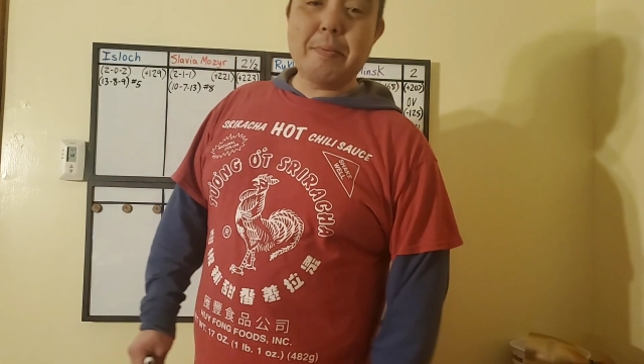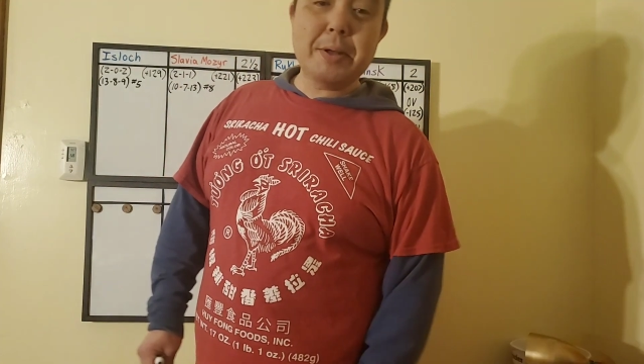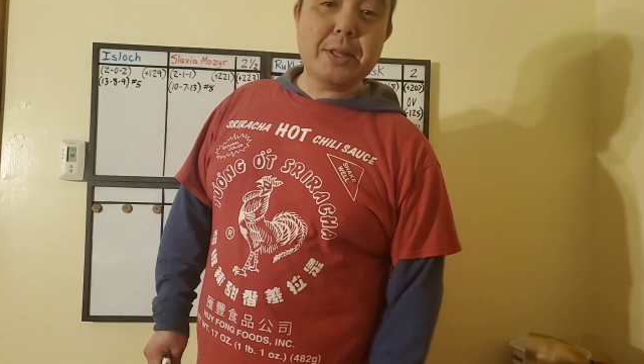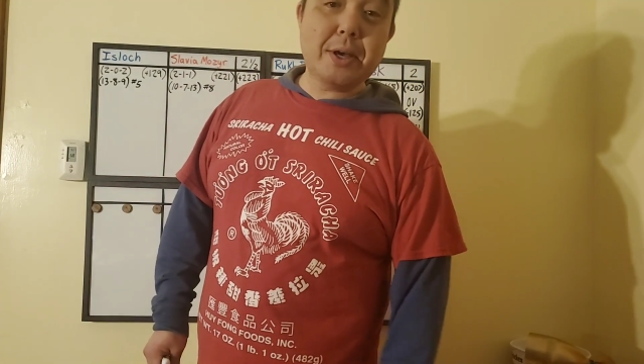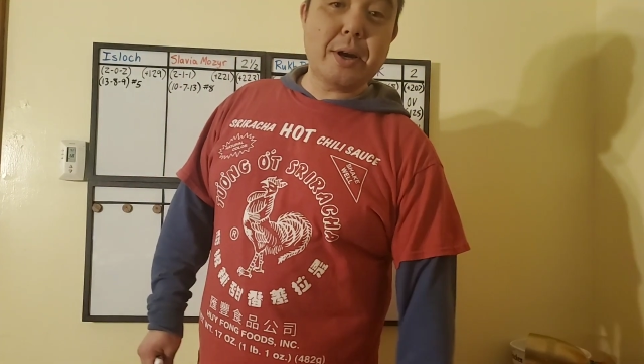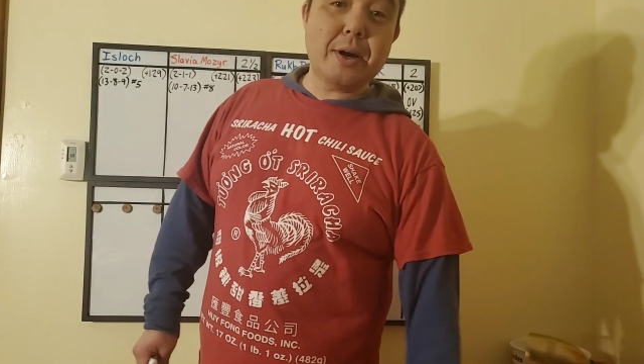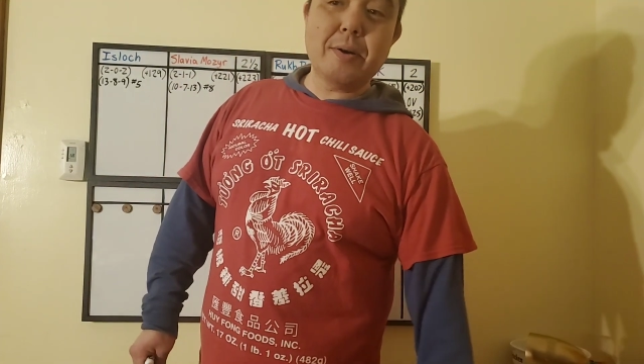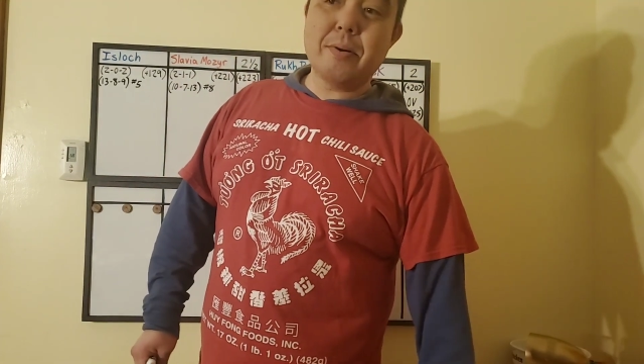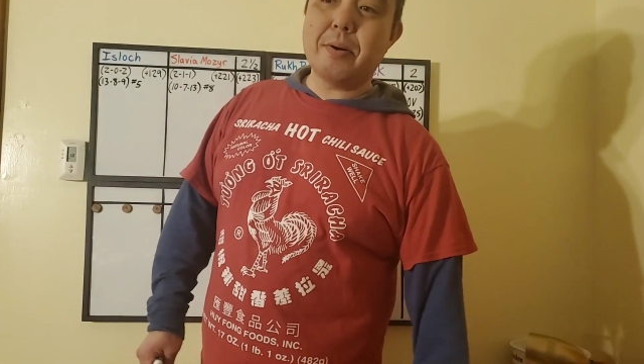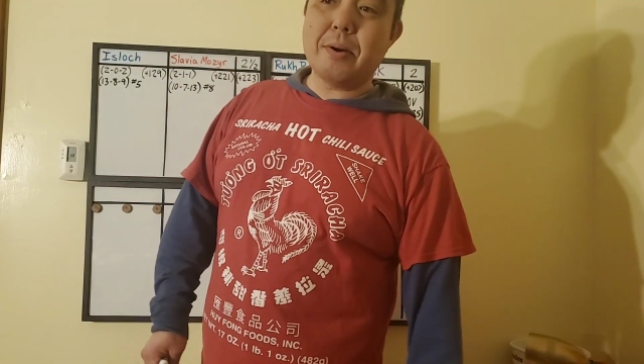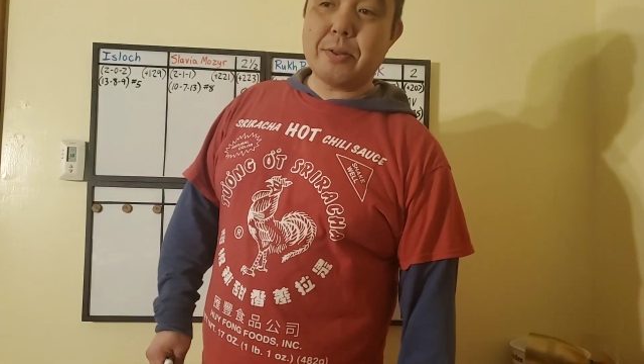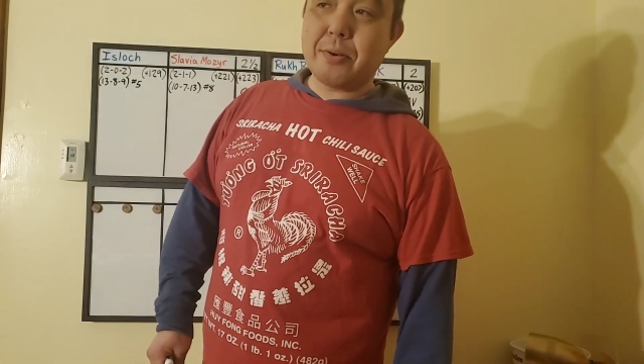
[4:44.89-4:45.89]
in
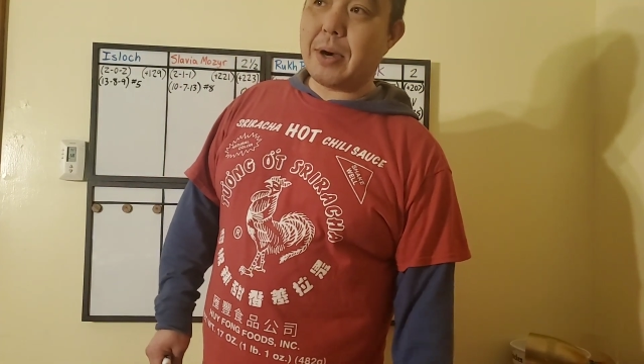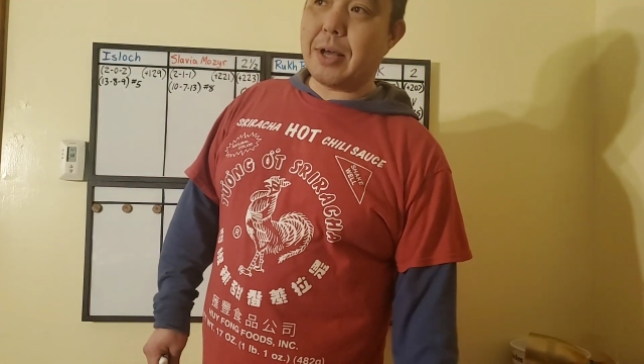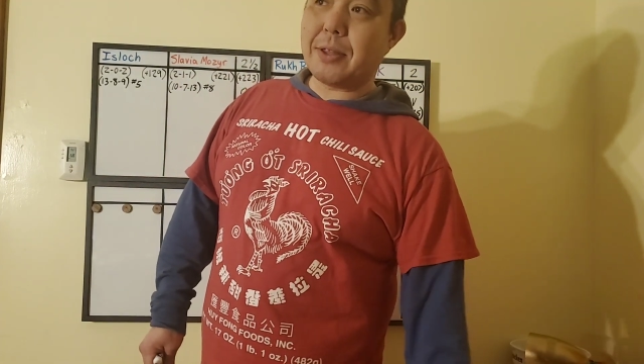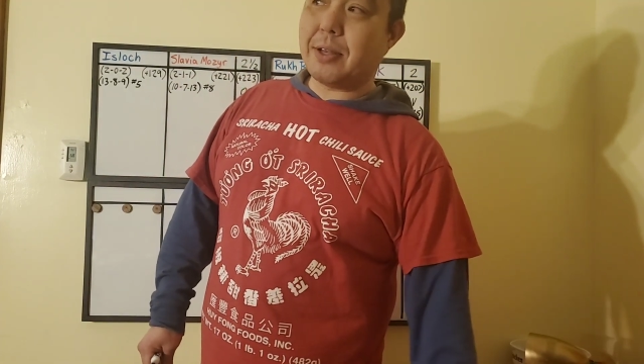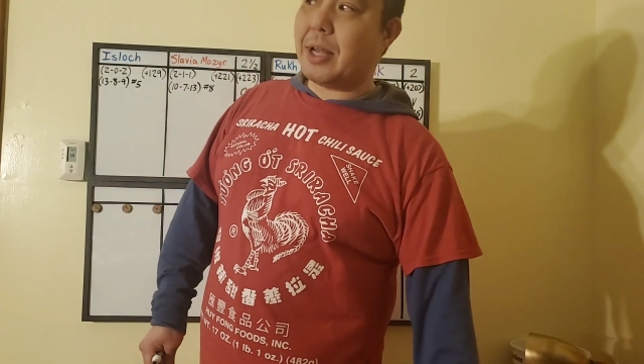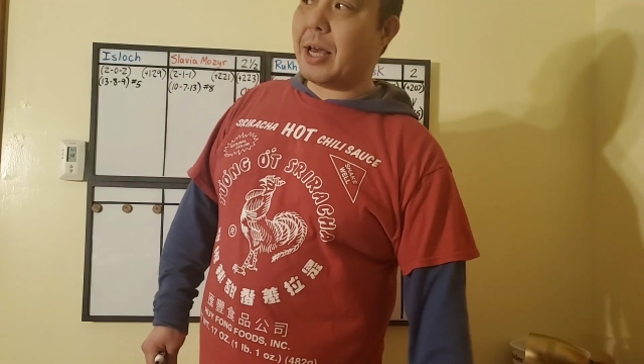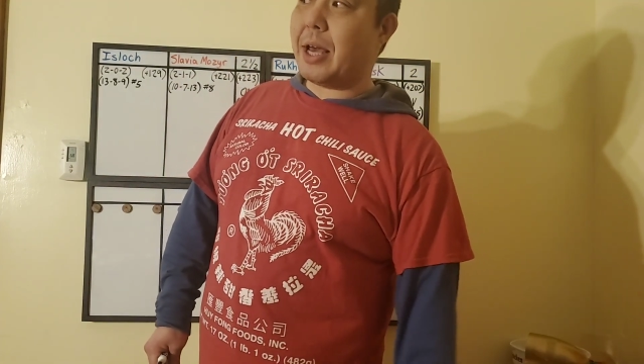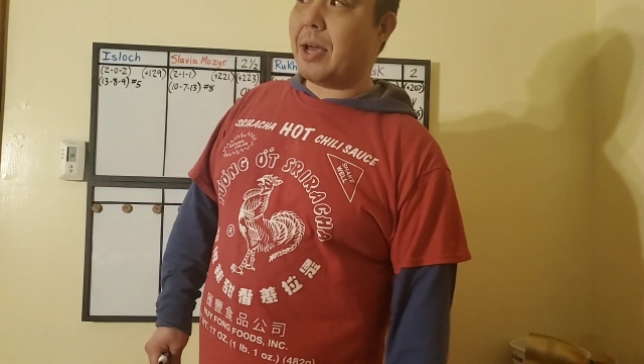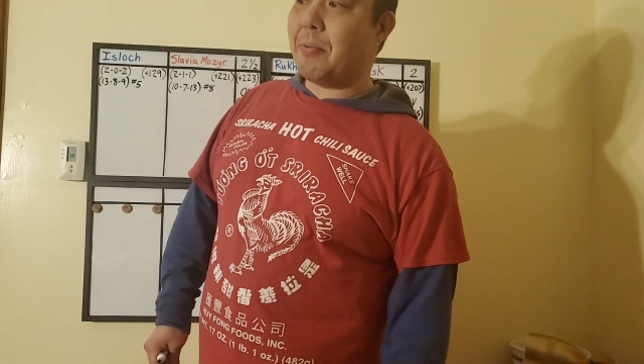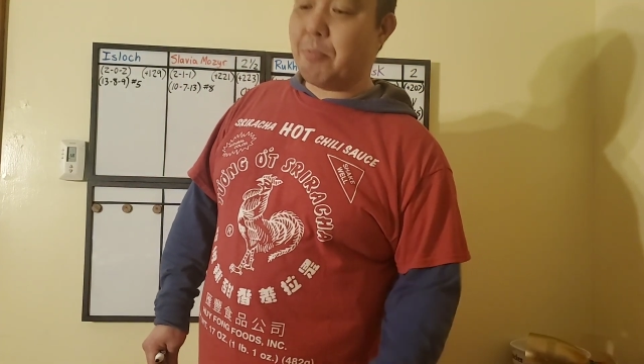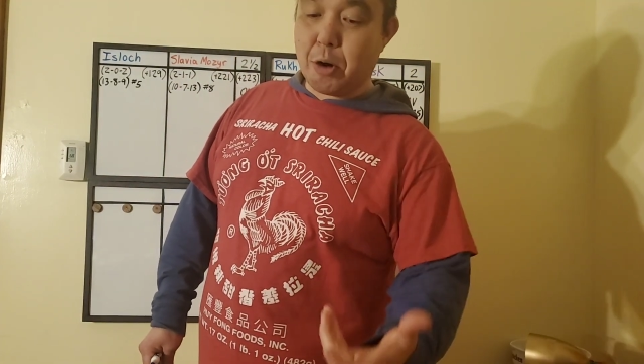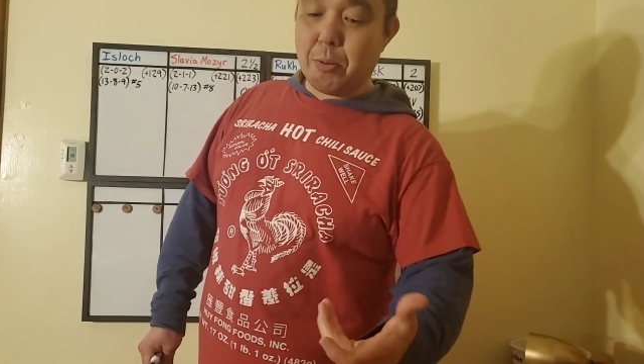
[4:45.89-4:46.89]
there throughout the day,
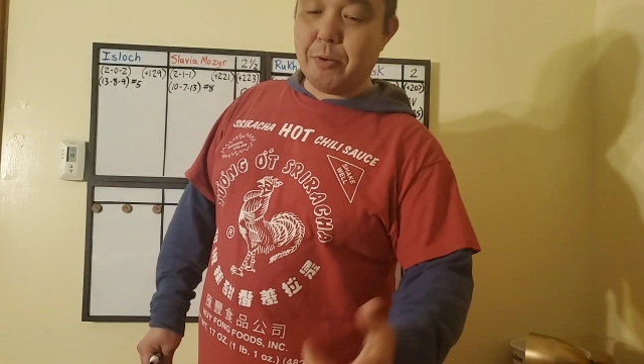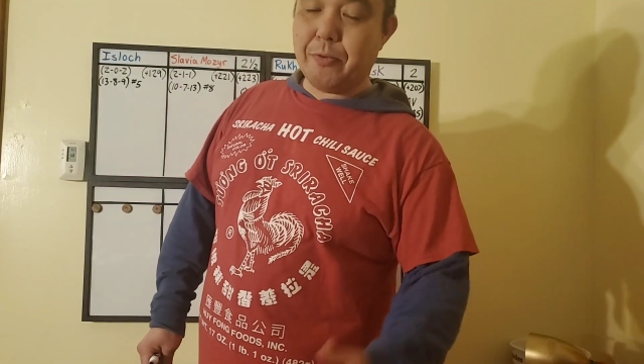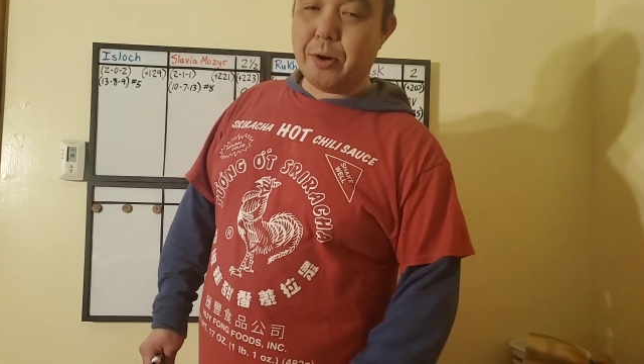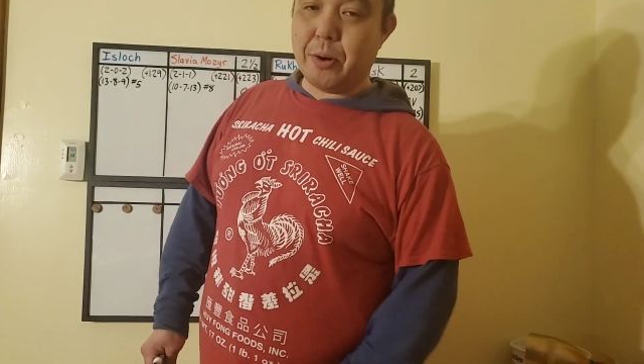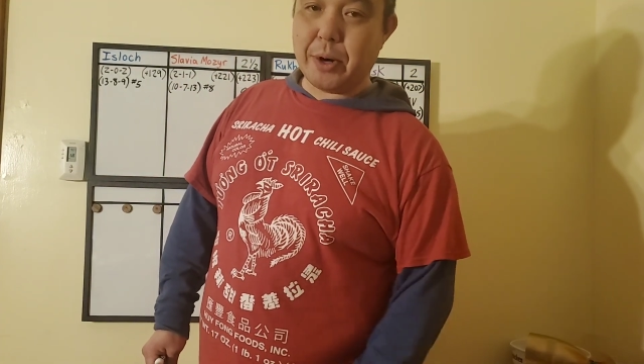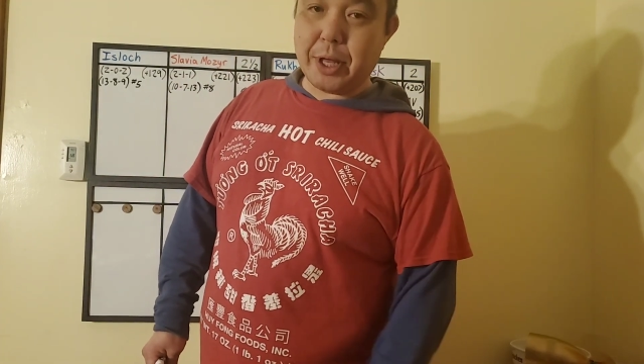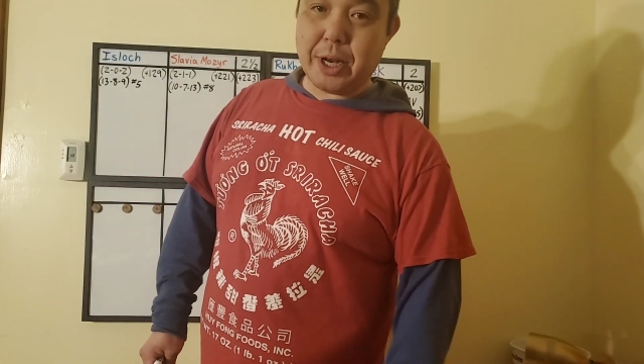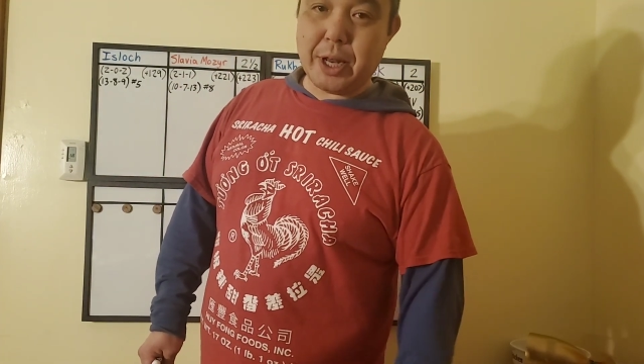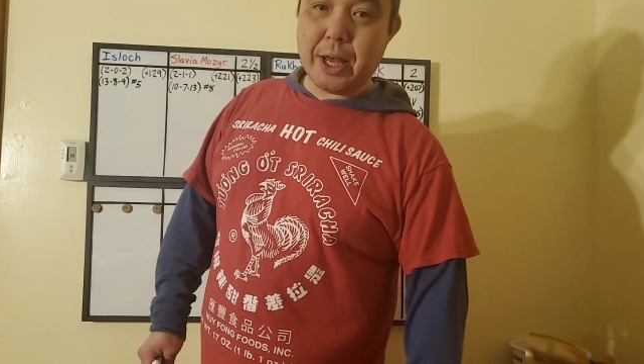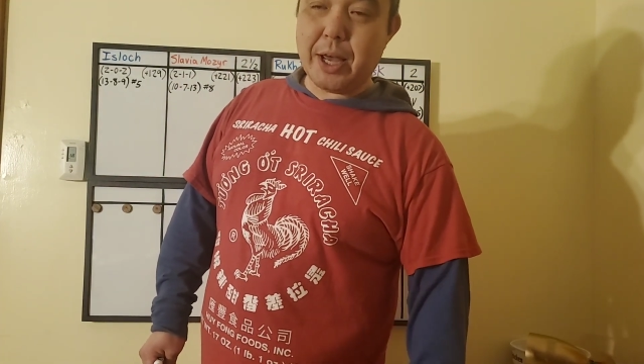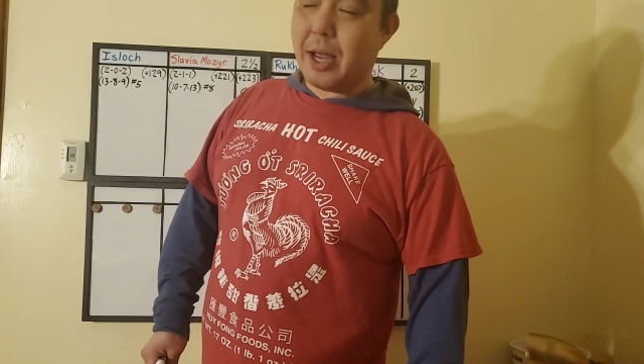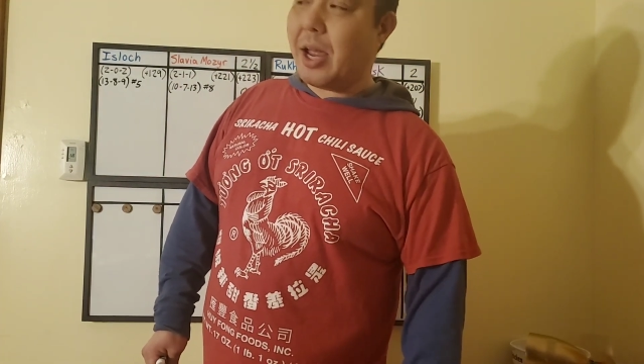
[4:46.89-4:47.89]
mobile phone in it.